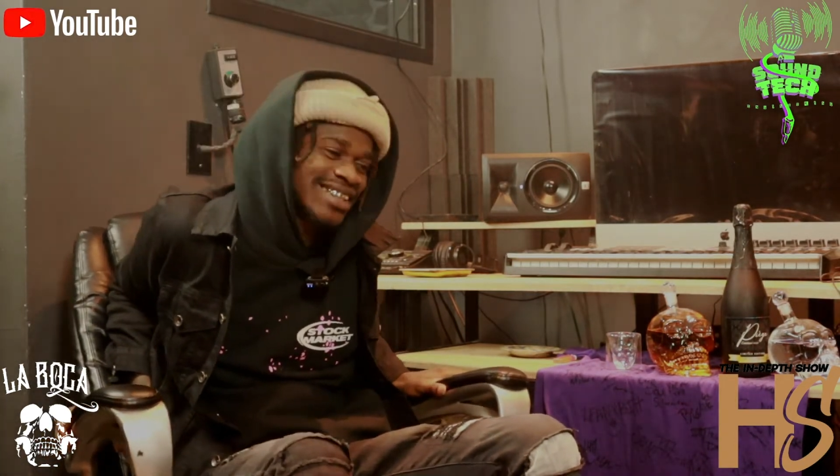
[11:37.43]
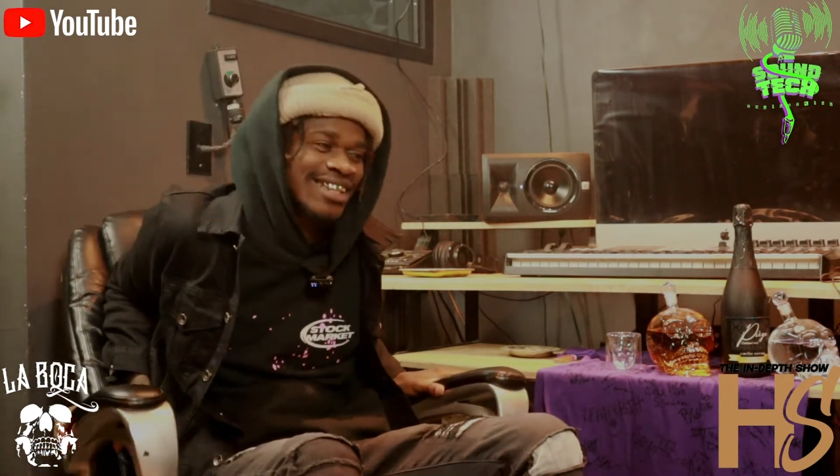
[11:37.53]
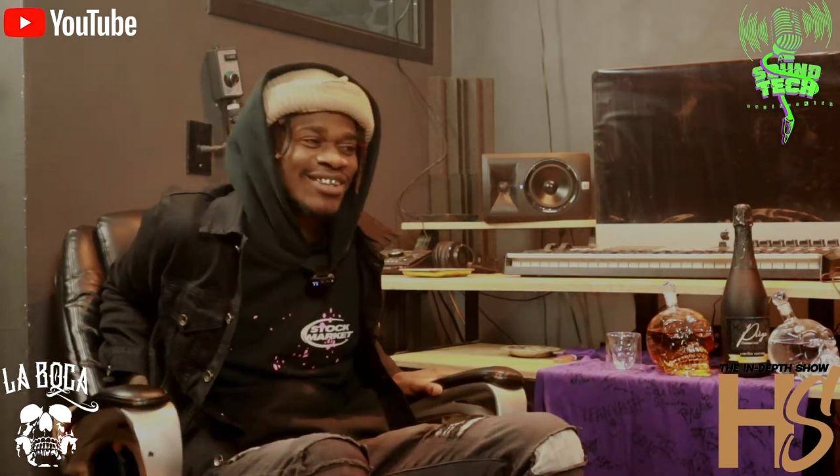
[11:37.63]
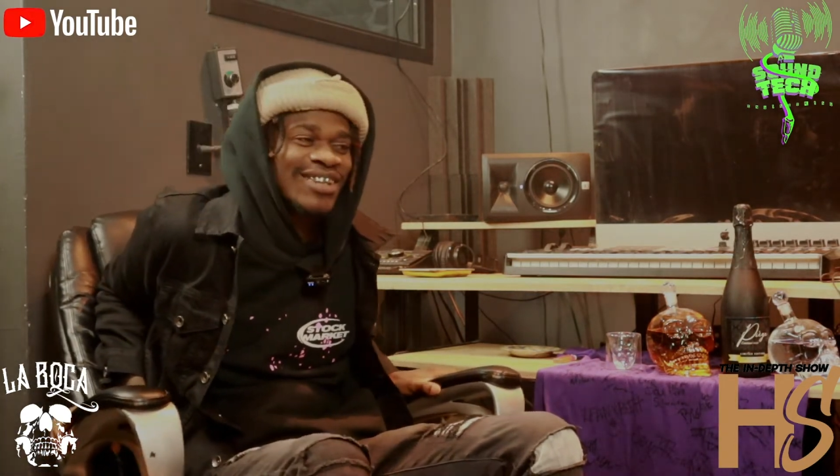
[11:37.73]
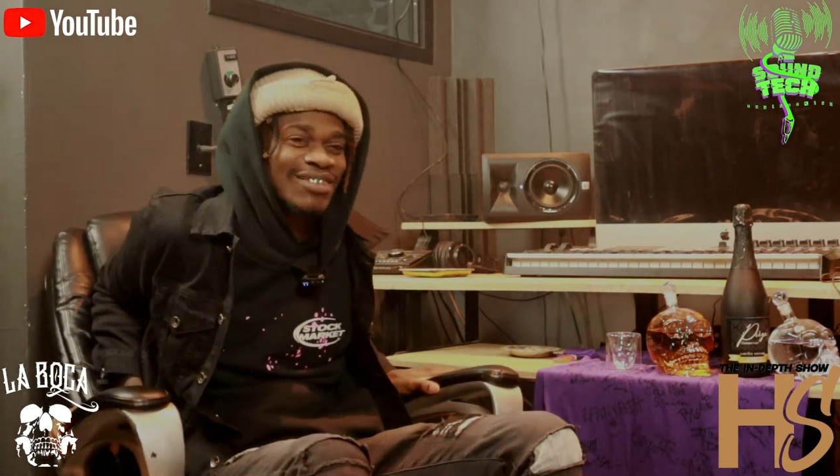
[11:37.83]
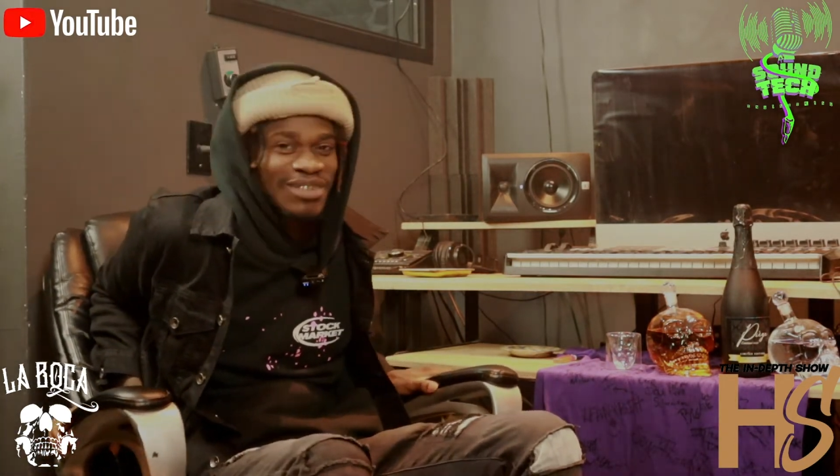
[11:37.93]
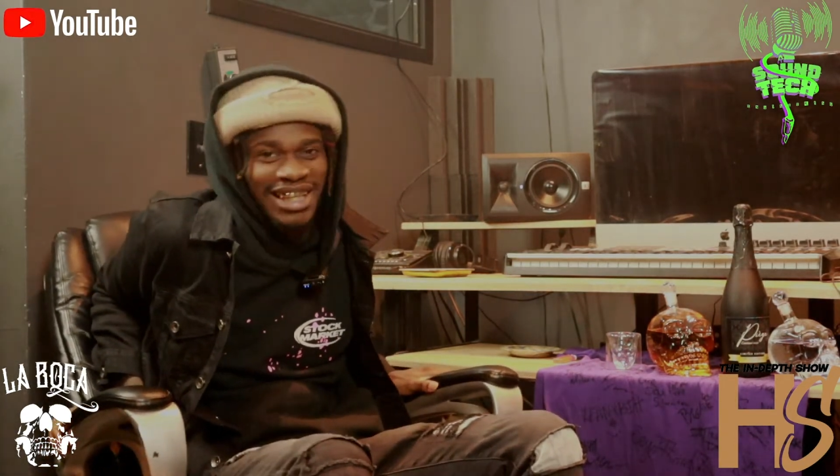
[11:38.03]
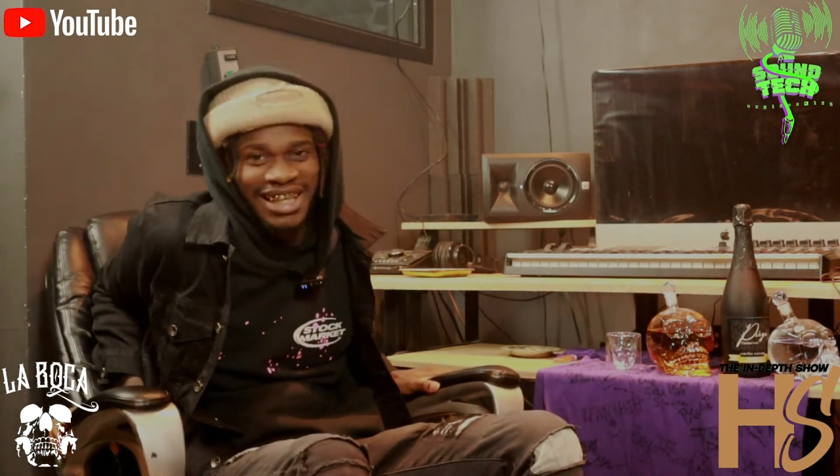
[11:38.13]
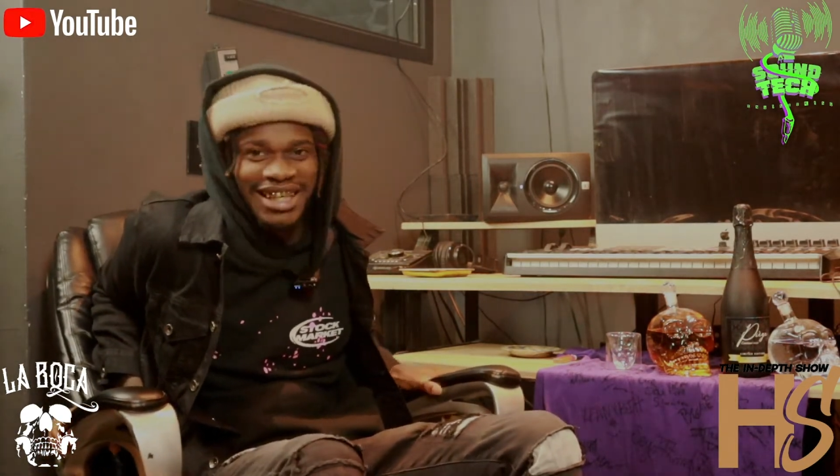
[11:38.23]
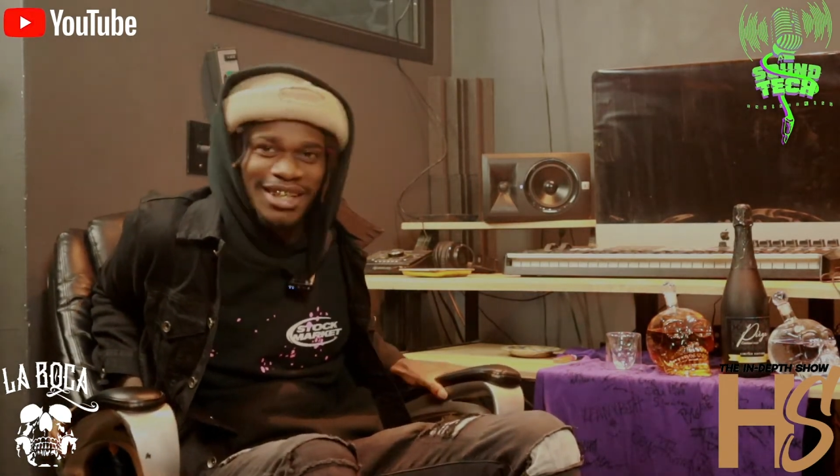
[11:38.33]
stay on. I'm
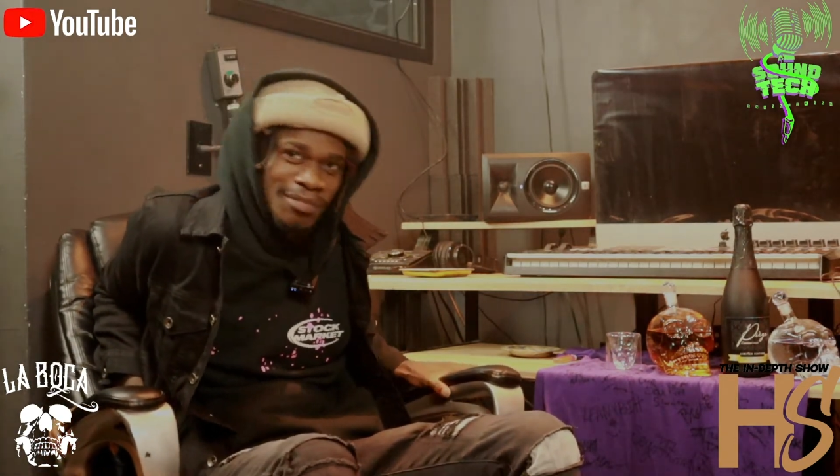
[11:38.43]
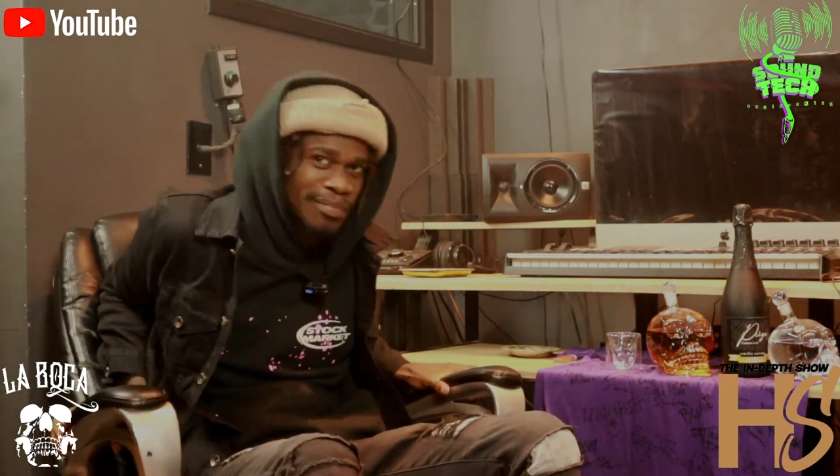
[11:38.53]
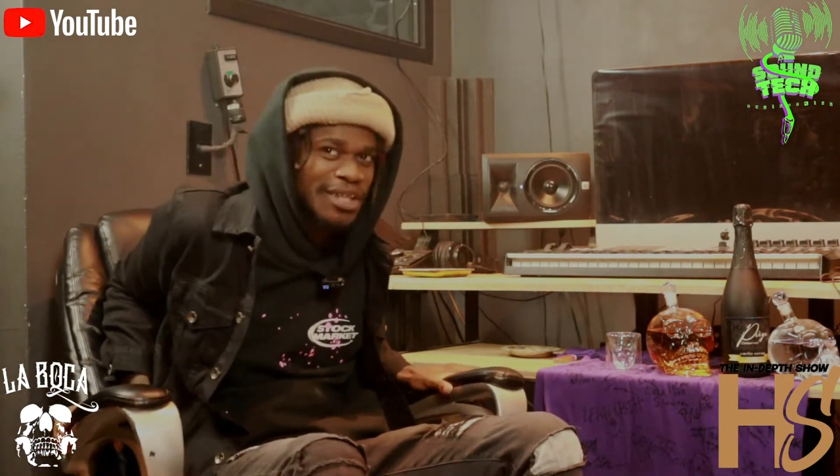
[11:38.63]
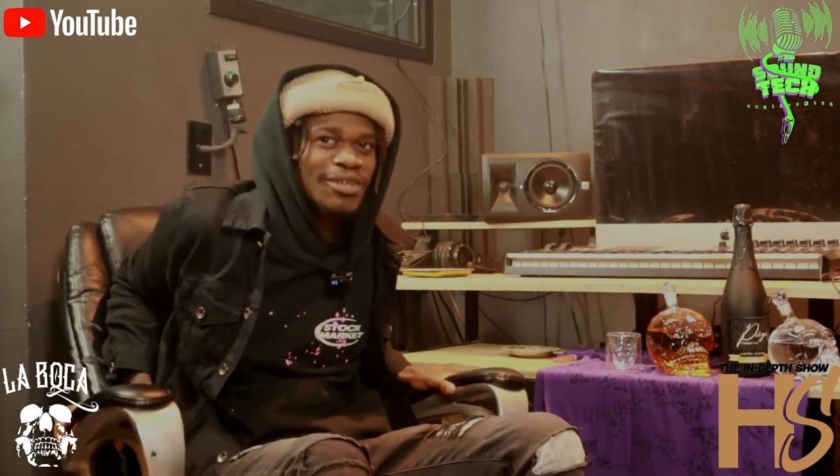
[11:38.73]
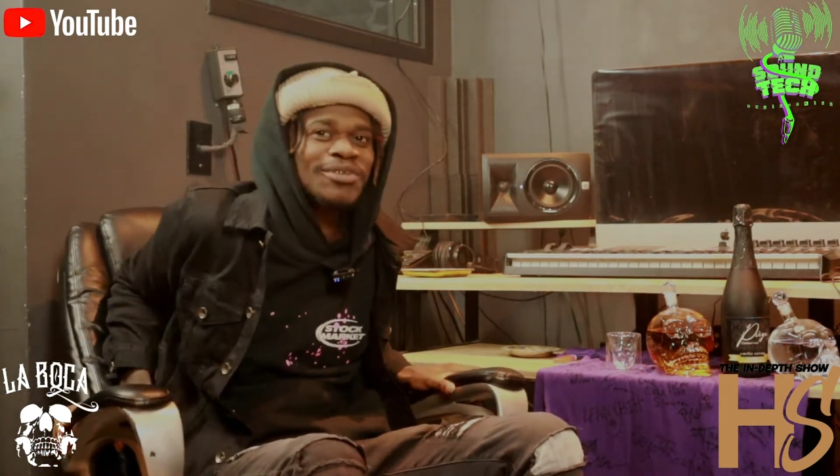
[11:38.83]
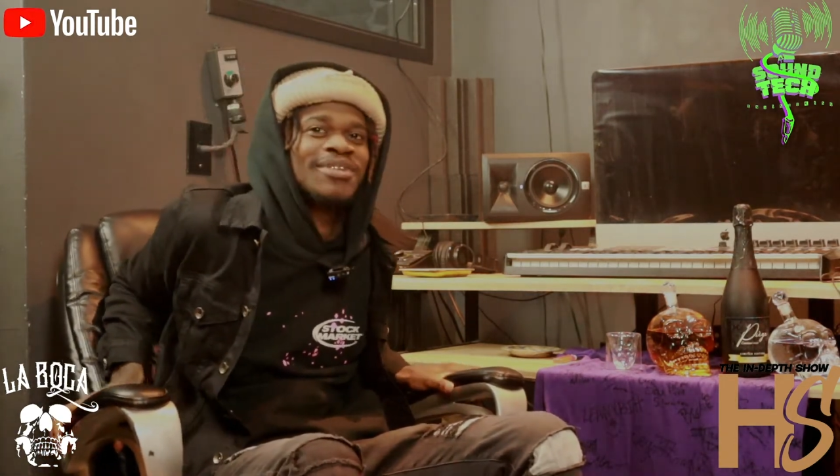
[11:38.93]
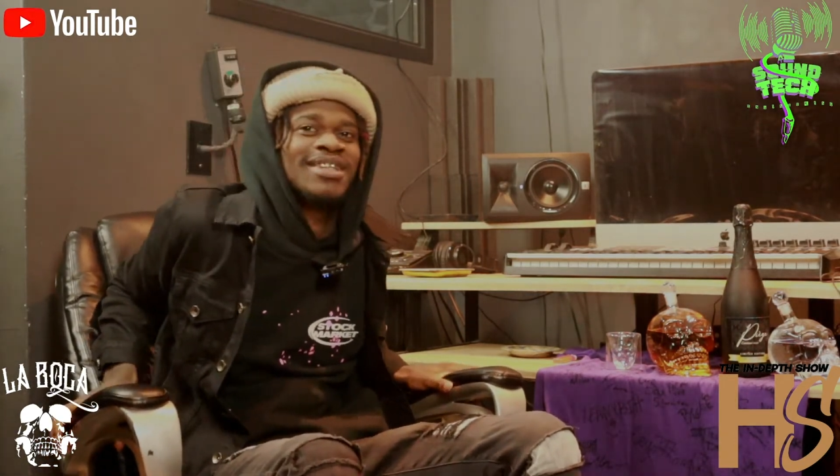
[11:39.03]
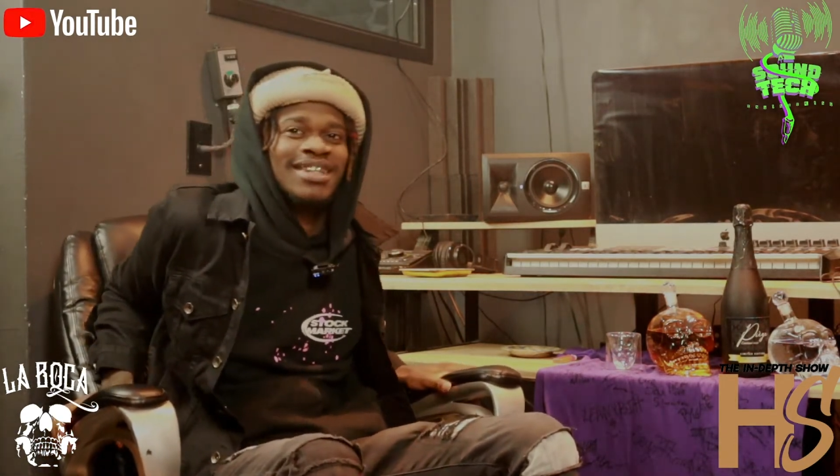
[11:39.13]
trying to get a bill.